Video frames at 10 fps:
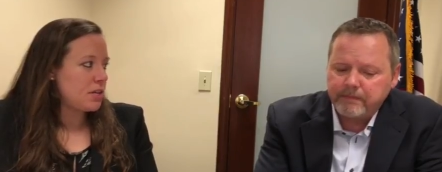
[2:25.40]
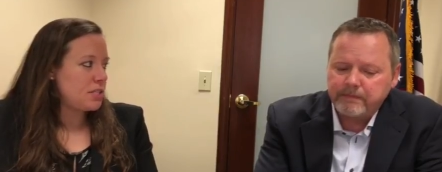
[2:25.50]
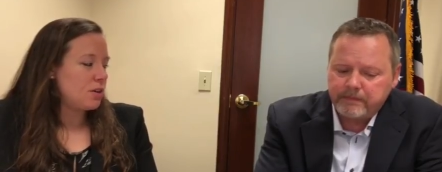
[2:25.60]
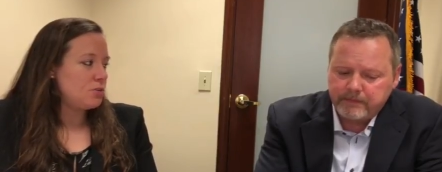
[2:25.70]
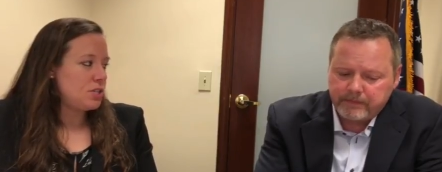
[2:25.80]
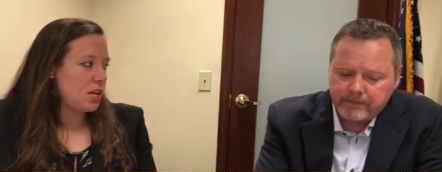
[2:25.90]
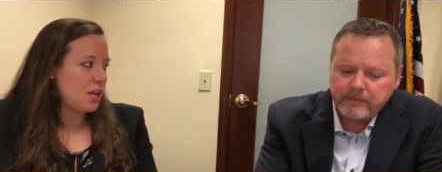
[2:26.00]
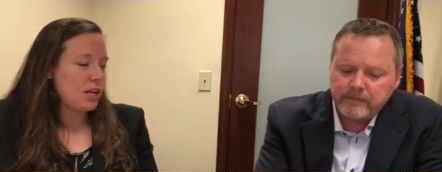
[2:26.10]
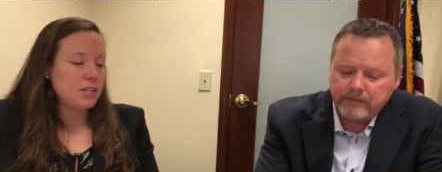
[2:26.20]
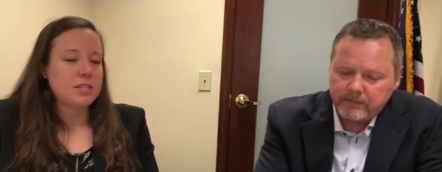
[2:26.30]

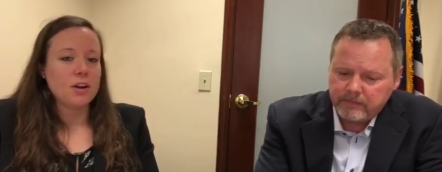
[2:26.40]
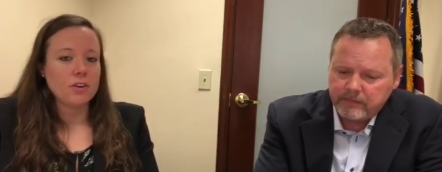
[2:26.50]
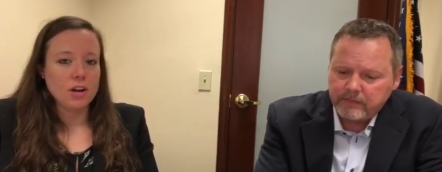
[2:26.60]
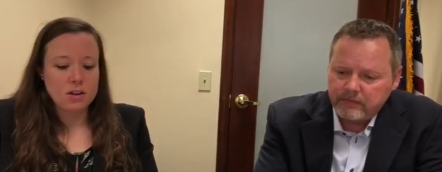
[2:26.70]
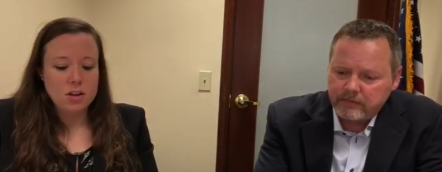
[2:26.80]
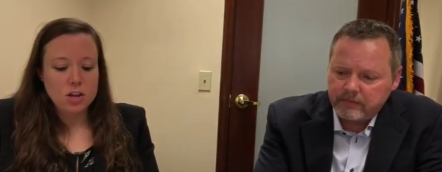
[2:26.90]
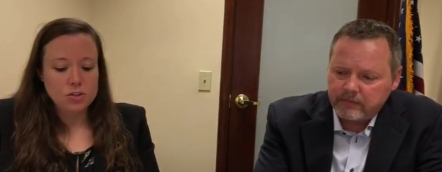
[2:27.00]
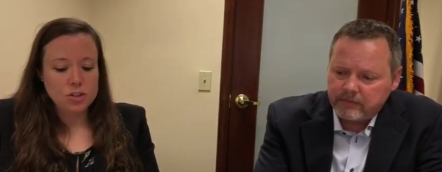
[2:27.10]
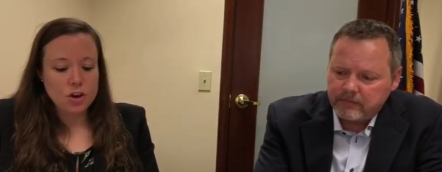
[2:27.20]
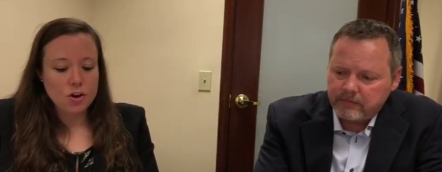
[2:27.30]
Speaker 1: DoD, etc.
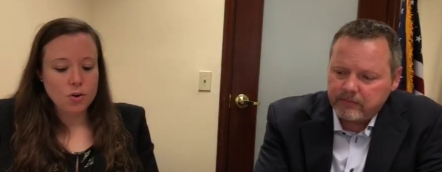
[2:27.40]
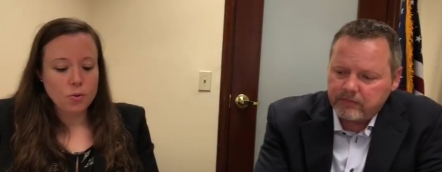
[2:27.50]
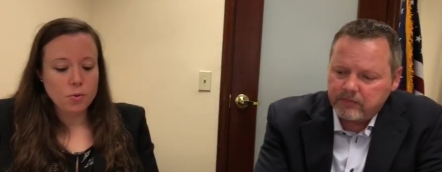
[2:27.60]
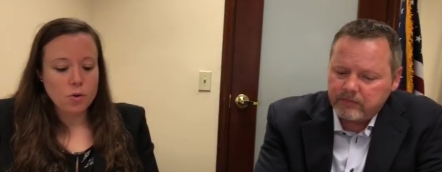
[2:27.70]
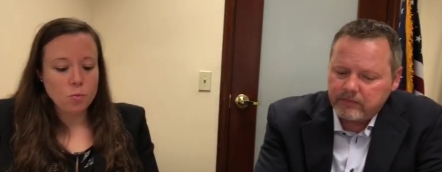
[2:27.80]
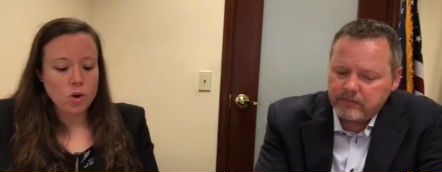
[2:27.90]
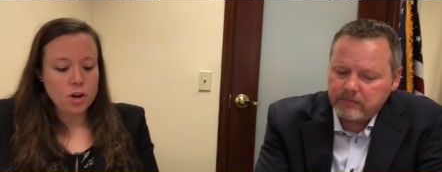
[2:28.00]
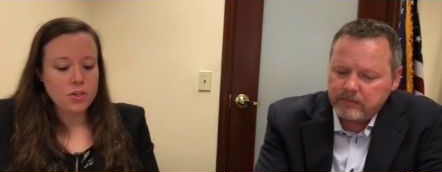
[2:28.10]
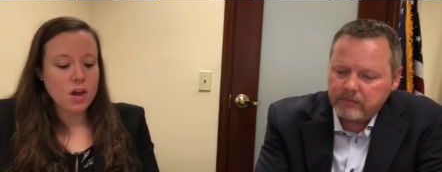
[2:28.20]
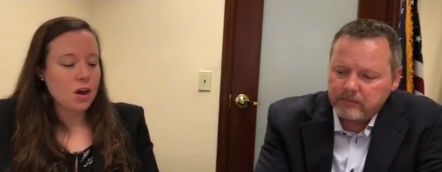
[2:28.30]
So,
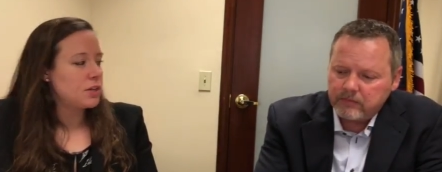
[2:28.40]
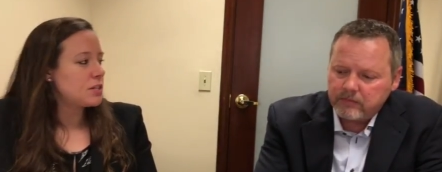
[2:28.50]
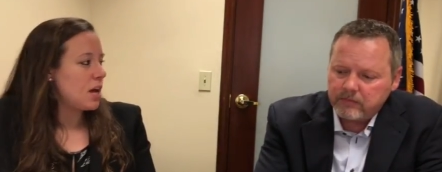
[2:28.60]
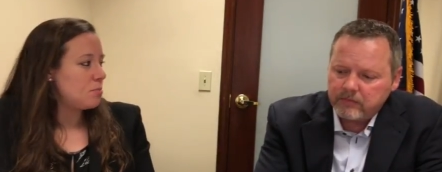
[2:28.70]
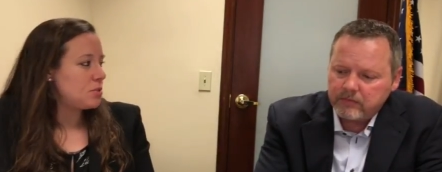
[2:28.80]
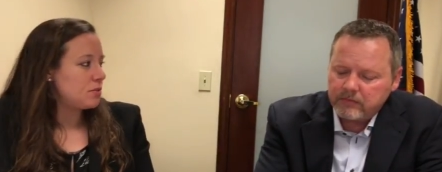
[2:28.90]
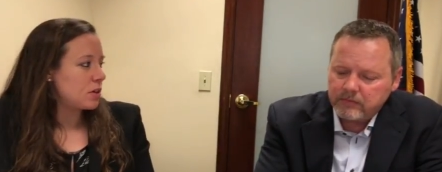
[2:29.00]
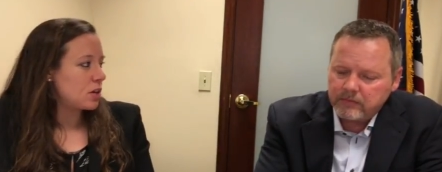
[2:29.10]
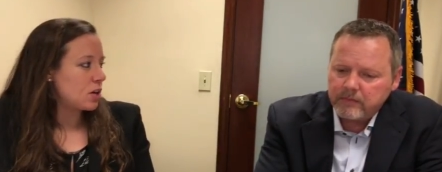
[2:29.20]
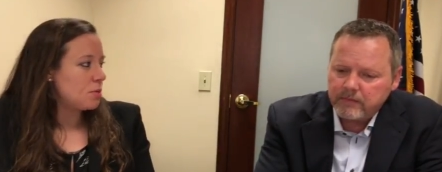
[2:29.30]
what are the other types of
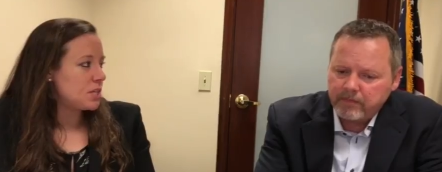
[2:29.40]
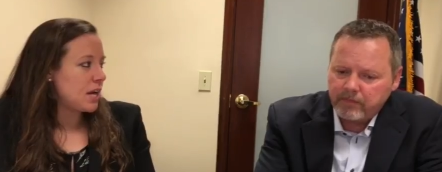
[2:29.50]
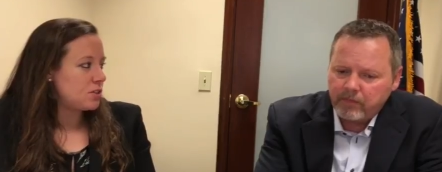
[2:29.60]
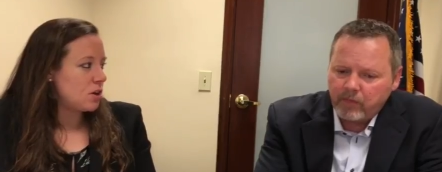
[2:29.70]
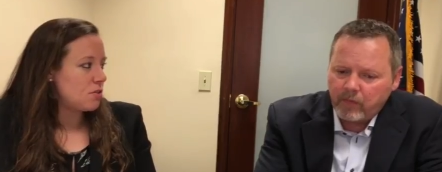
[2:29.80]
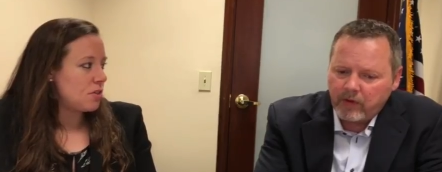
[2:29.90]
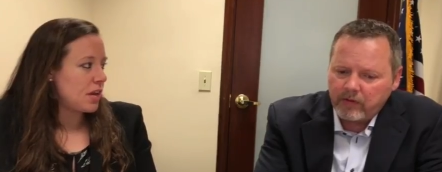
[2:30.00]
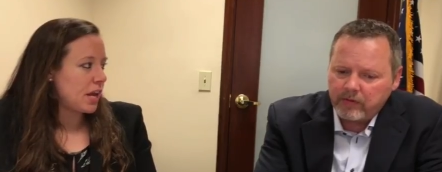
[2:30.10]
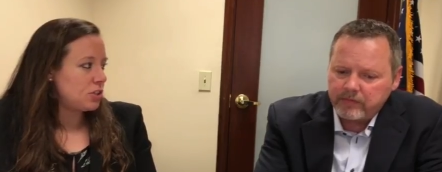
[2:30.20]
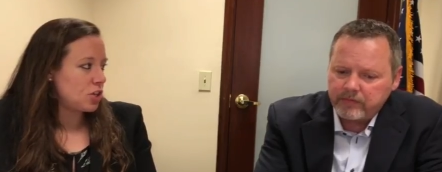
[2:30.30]
herbicides other
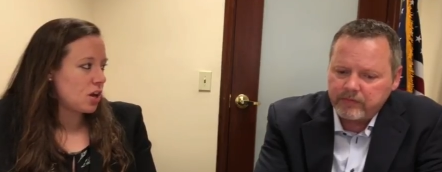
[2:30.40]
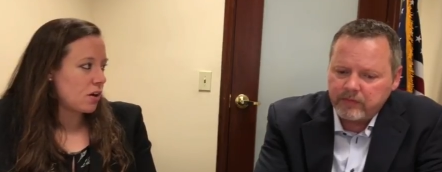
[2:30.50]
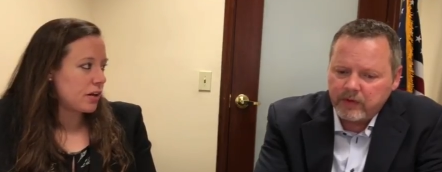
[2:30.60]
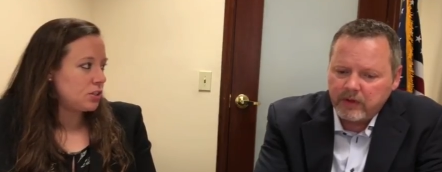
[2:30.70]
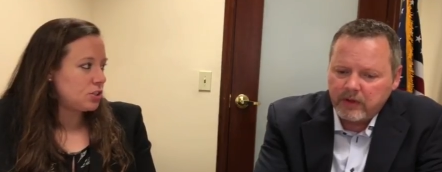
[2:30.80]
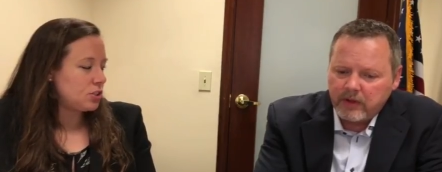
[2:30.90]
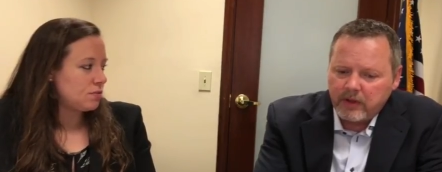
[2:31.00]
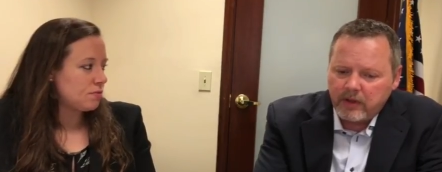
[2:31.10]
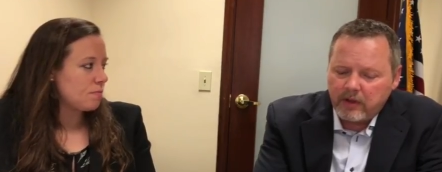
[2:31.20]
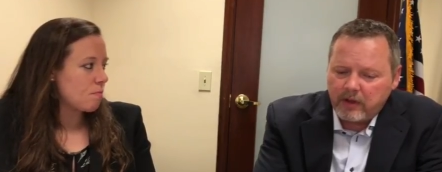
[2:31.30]
than Agent
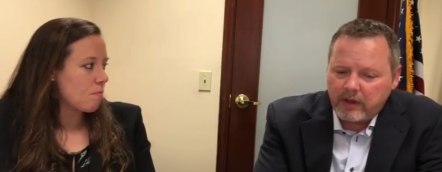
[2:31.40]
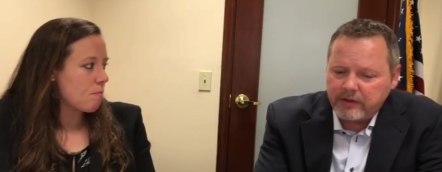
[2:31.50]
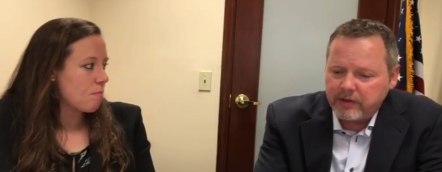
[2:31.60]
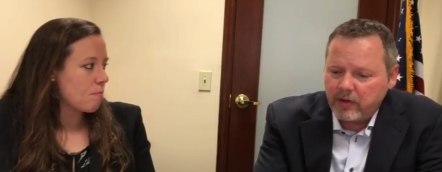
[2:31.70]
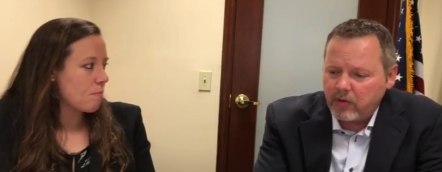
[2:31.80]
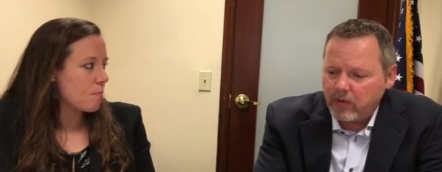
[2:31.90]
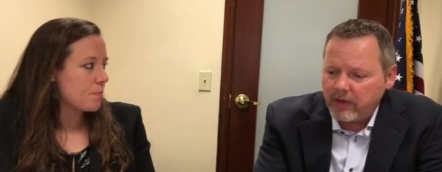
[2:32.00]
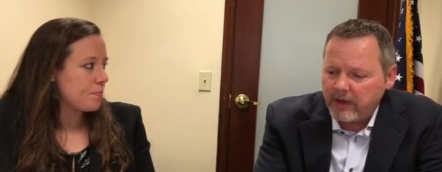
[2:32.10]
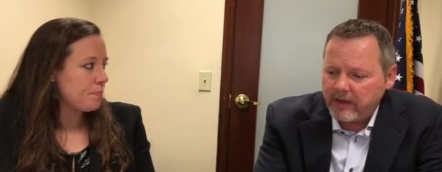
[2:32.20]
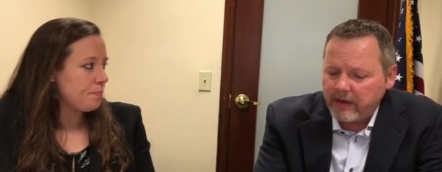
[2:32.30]
Orange?
Speaker 2: All right,
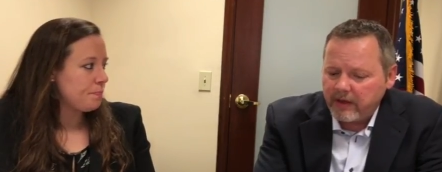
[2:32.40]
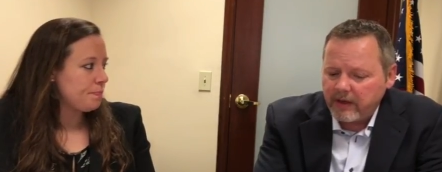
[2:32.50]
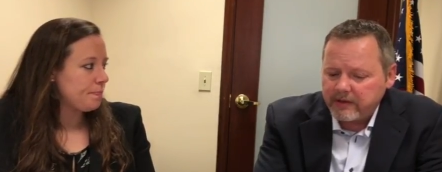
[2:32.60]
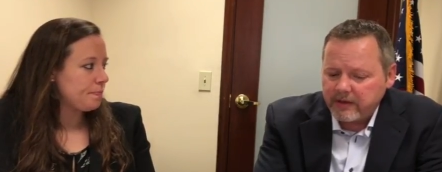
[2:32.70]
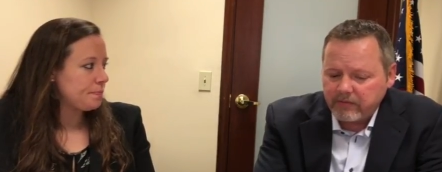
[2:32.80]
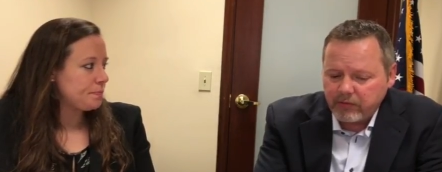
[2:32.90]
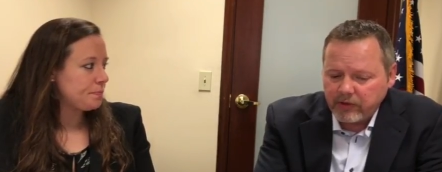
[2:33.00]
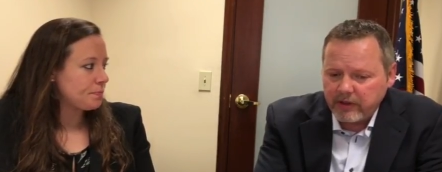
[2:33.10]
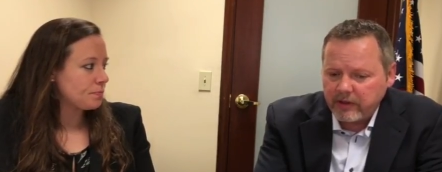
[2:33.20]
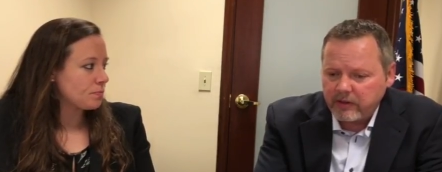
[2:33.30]
so uh, that's a
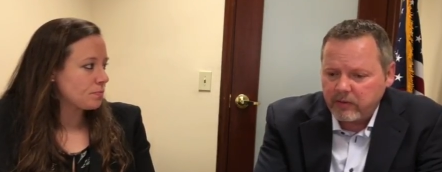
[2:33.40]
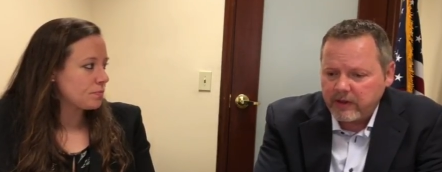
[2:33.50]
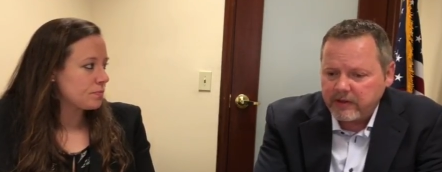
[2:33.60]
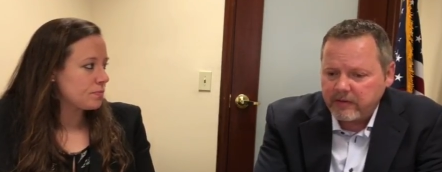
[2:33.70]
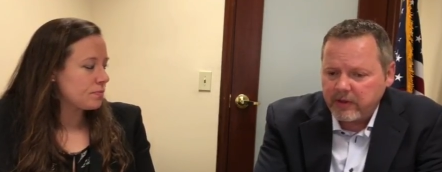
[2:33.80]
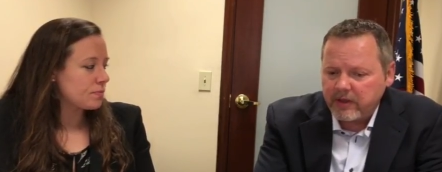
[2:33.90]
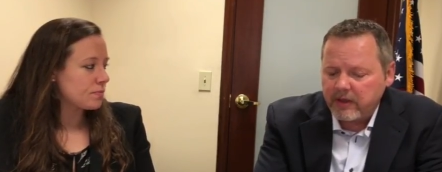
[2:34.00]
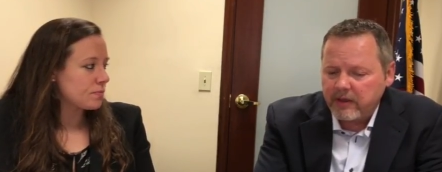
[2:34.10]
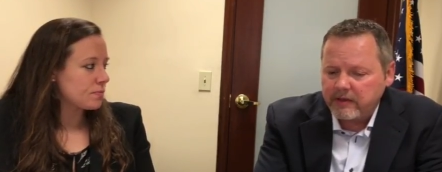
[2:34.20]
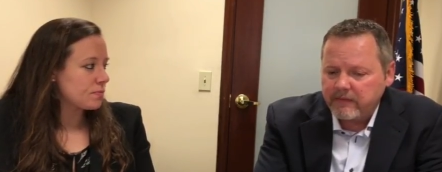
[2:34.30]
really good question
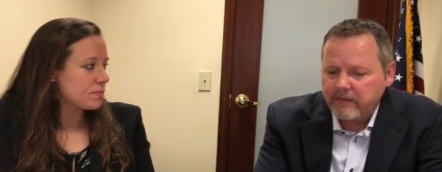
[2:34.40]
because